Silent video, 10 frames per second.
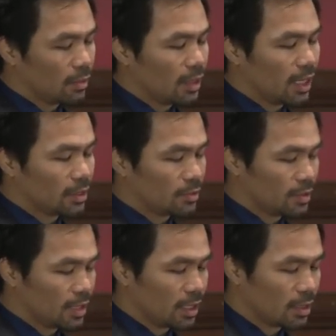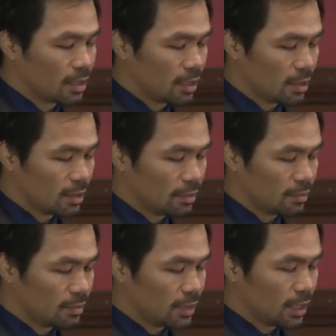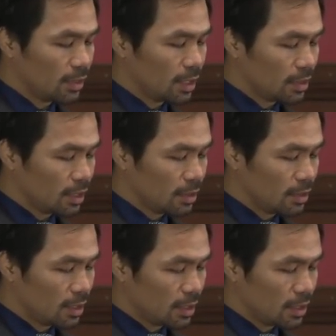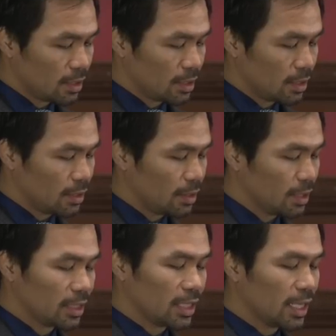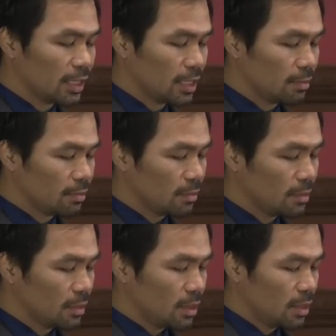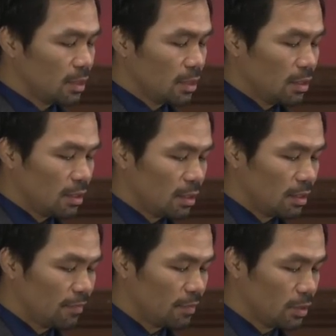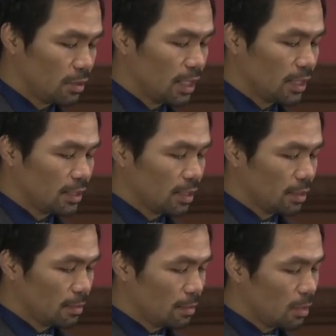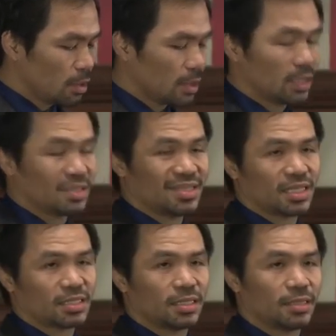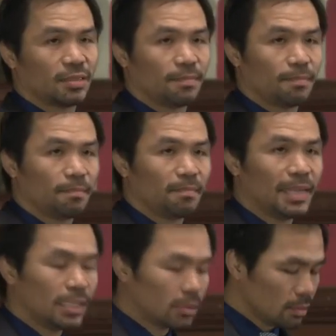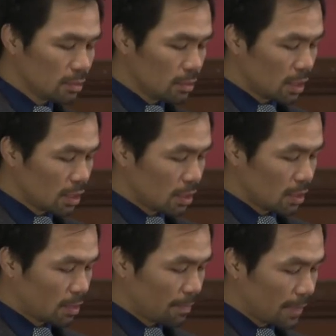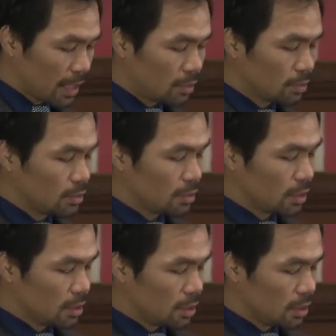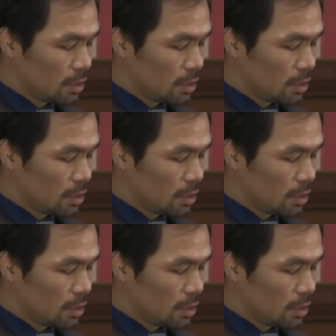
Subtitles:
I would like to thank the United Kingdom for donating more than 60 million pound